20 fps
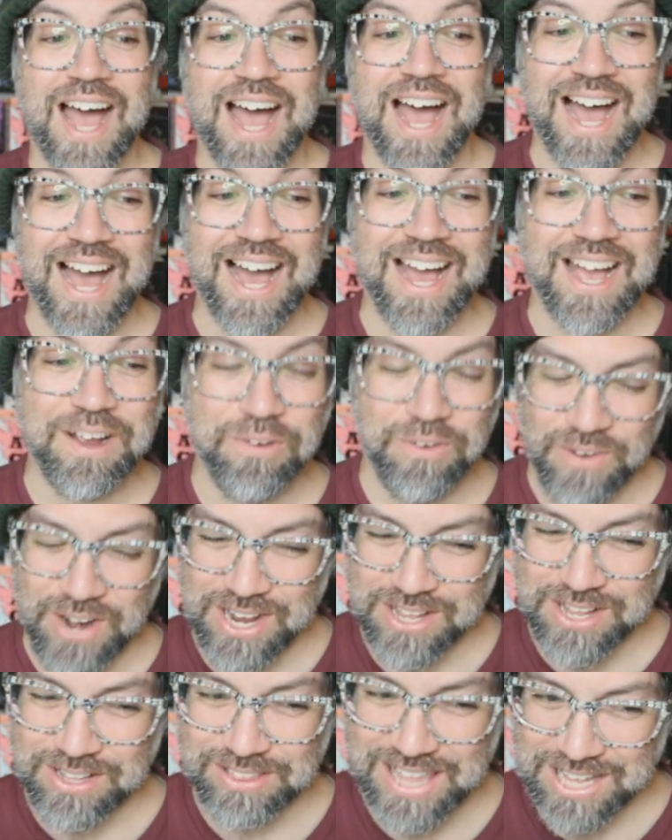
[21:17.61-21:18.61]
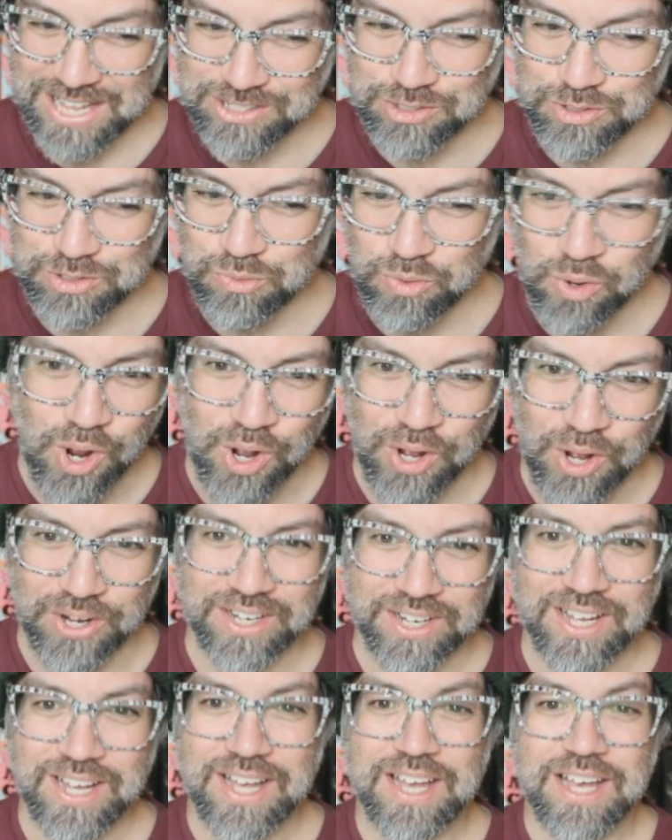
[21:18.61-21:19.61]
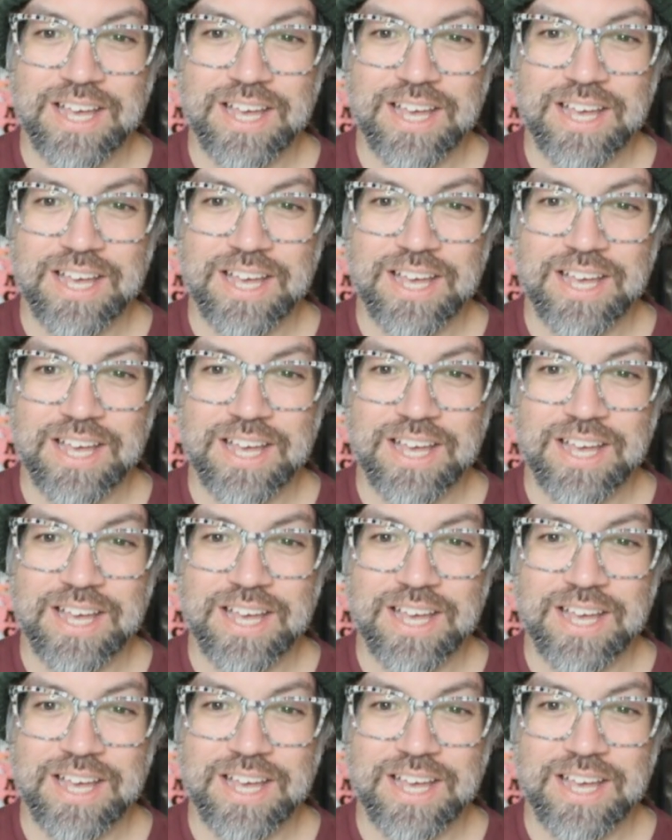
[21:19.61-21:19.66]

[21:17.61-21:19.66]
I led you wrong.